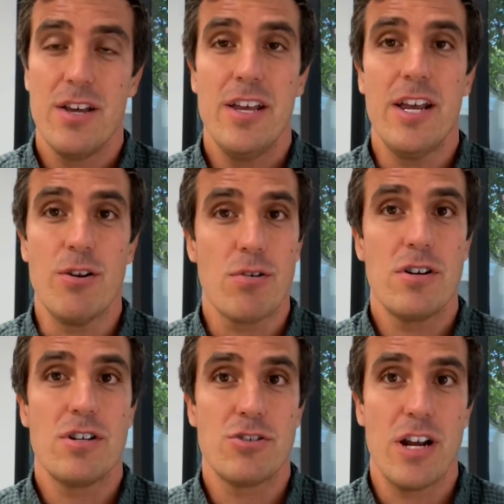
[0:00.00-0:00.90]
In order
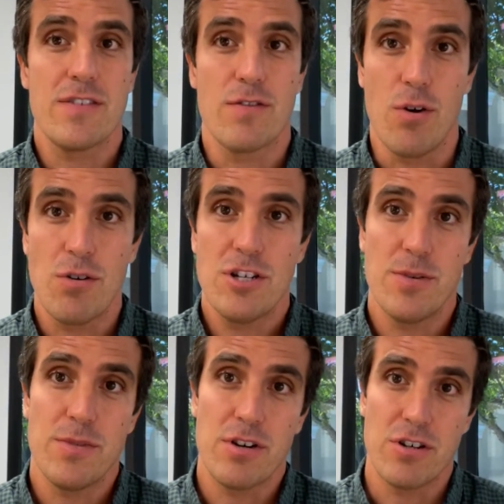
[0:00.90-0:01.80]
to transfer ownership
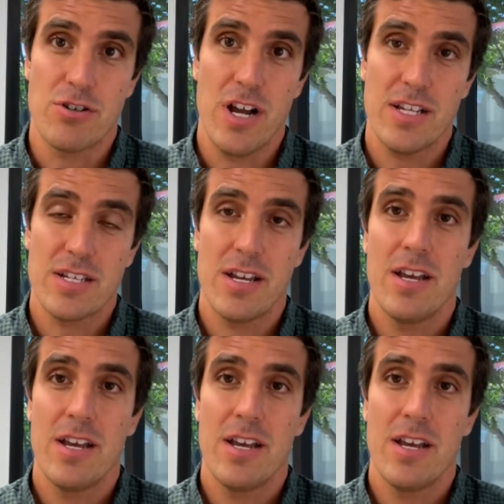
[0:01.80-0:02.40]
to your trust,